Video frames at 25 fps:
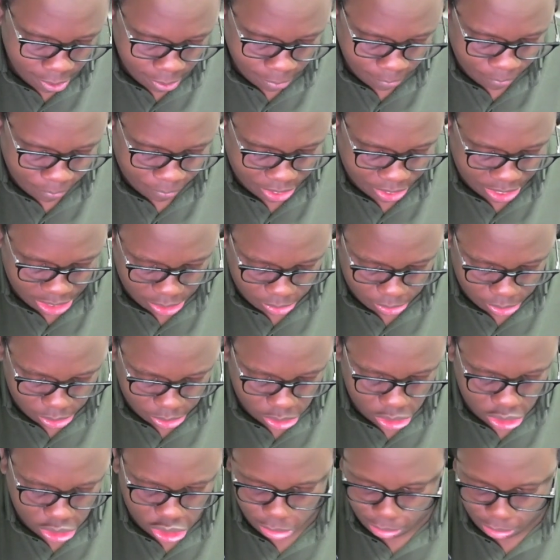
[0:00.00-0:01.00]
And then
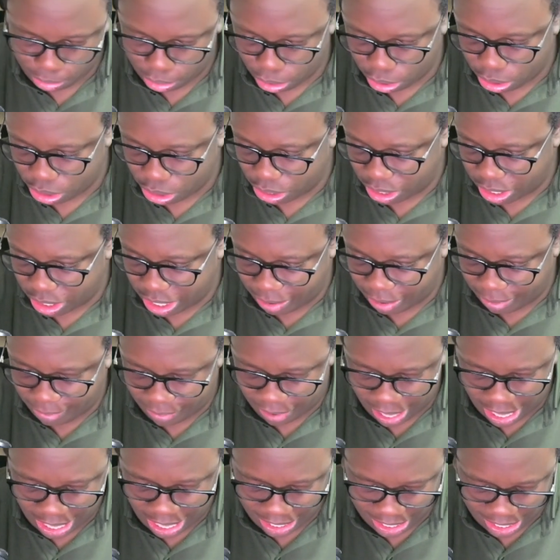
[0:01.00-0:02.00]
we'll also put on the
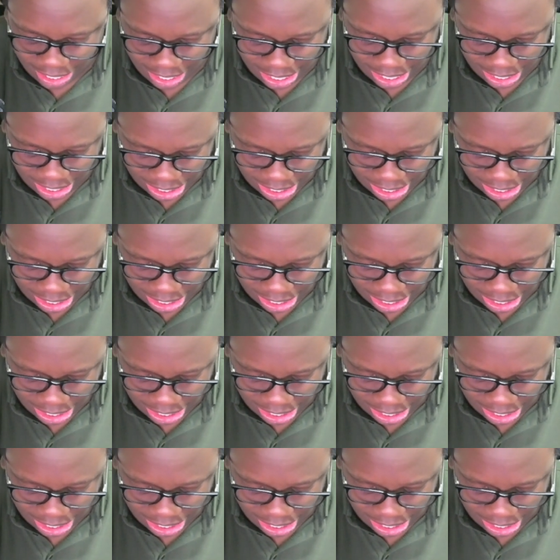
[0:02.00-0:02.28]
flights that